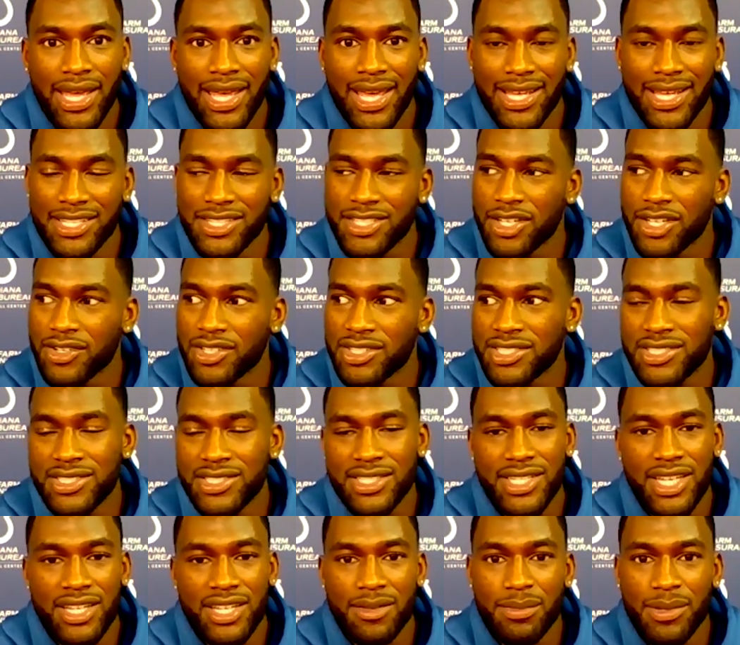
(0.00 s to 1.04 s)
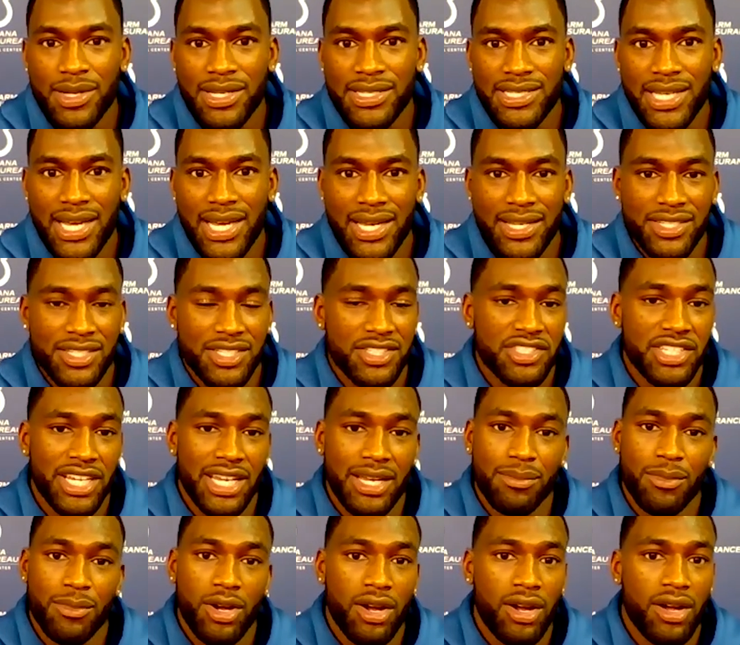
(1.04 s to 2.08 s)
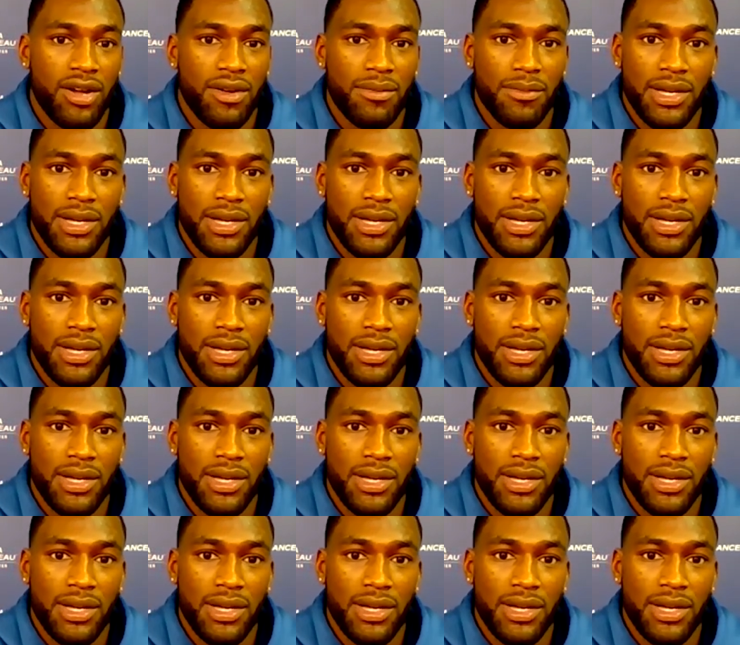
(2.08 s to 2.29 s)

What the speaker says: And so it's just another place I can just check mark off